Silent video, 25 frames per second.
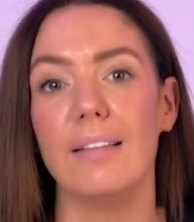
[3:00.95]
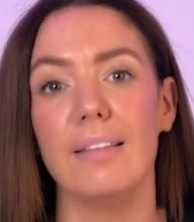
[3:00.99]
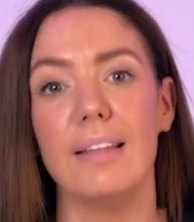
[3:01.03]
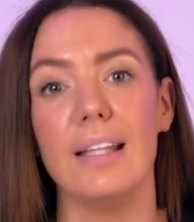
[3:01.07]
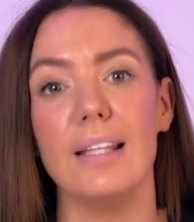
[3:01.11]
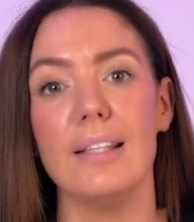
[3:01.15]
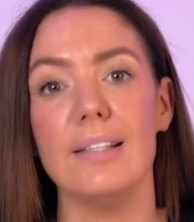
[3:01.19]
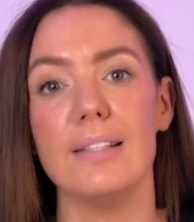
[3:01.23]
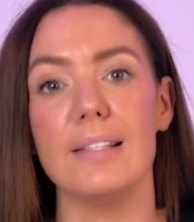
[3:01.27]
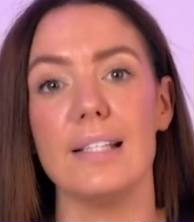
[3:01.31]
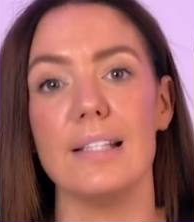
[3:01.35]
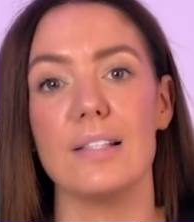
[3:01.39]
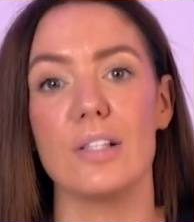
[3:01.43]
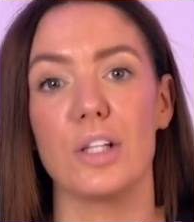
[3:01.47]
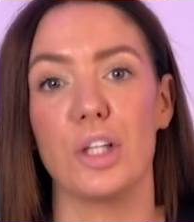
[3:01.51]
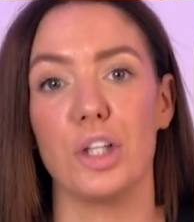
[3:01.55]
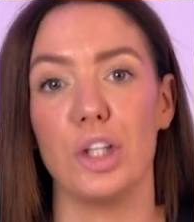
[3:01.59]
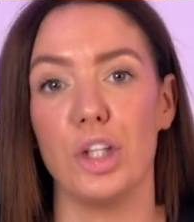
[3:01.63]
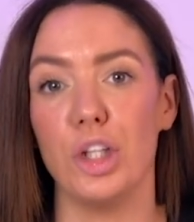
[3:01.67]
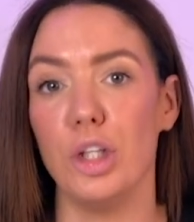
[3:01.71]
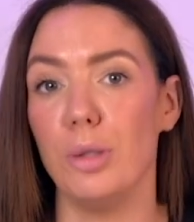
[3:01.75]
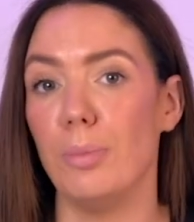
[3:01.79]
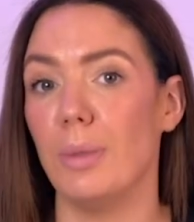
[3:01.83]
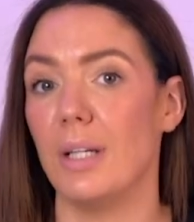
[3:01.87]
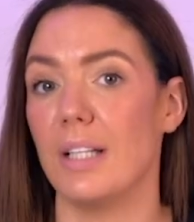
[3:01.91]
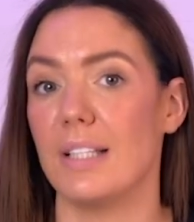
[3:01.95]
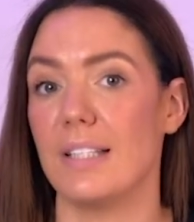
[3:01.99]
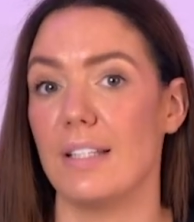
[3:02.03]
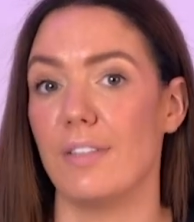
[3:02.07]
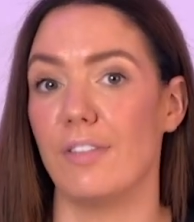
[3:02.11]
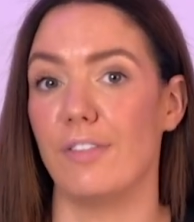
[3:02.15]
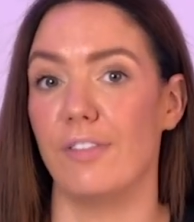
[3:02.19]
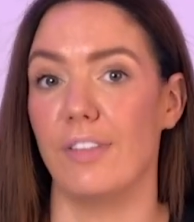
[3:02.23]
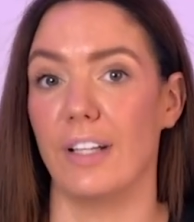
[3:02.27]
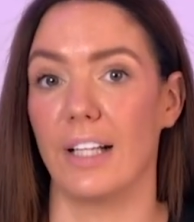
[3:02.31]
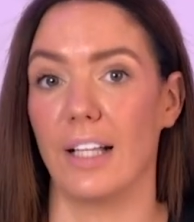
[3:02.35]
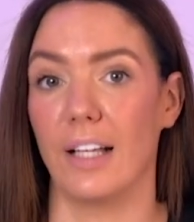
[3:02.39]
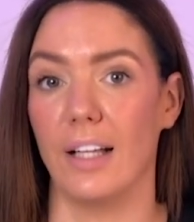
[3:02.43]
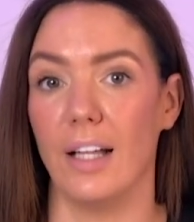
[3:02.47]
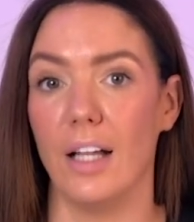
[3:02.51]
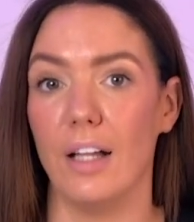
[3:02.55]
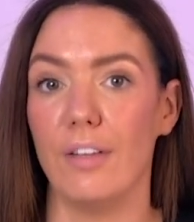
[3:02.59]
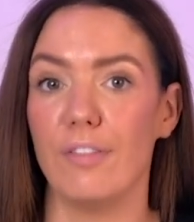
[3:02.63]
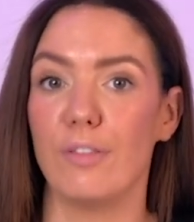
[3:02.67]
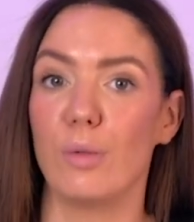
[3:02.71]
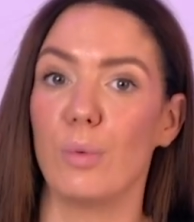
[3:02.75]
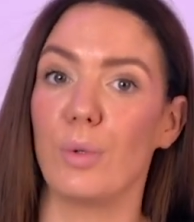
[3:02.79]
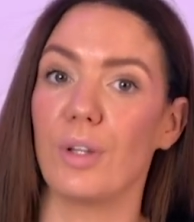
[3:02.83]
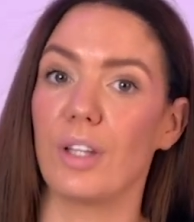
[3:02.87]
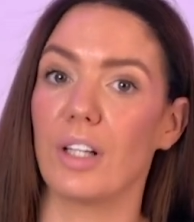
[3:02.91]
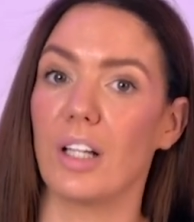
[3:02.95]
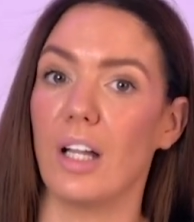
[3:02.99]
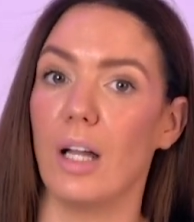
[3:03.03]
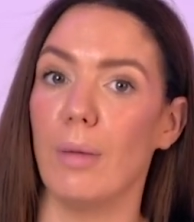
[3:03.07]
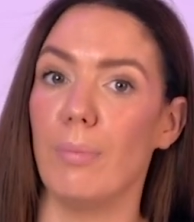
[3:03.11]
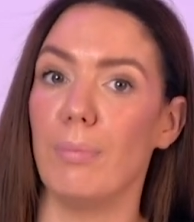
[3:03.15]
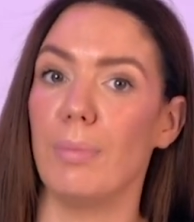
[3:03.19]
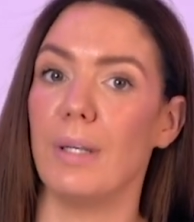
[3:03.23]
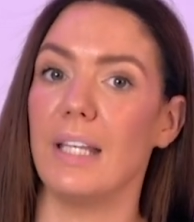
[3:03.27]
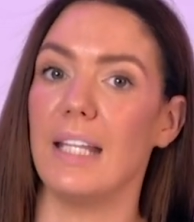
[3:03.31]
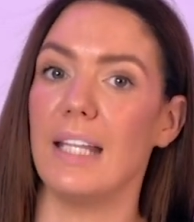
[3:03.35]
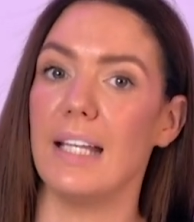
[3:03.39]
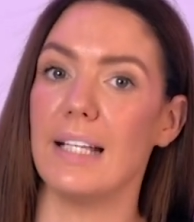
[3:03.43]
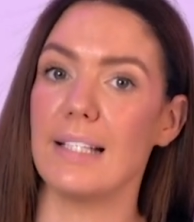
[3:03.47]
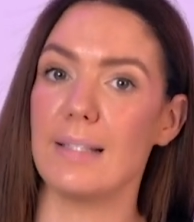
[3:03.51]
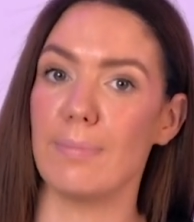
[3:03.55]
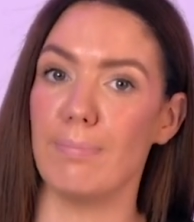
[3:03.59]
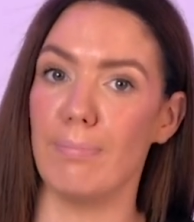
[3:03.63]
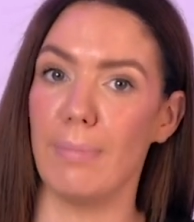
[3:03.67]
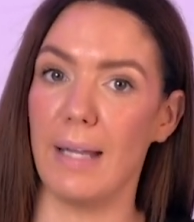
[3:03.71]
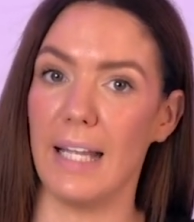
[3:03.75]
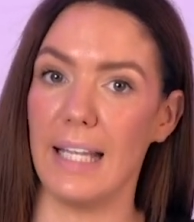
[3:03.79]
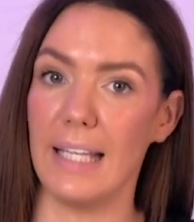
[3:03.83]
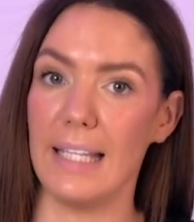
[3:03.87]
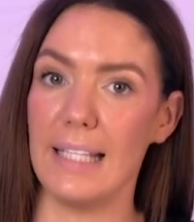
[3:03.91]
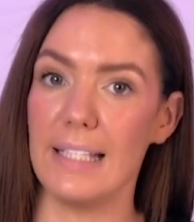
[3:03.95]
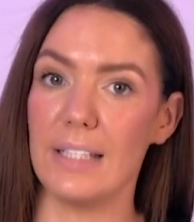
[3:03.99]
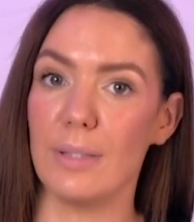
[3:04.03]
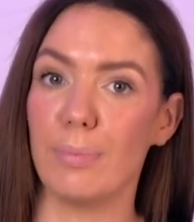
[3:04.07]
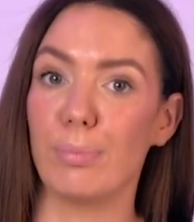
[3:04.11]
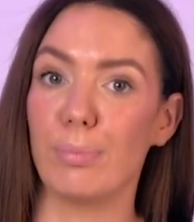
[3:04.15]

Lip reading: This is a cumulative figure for what the company has made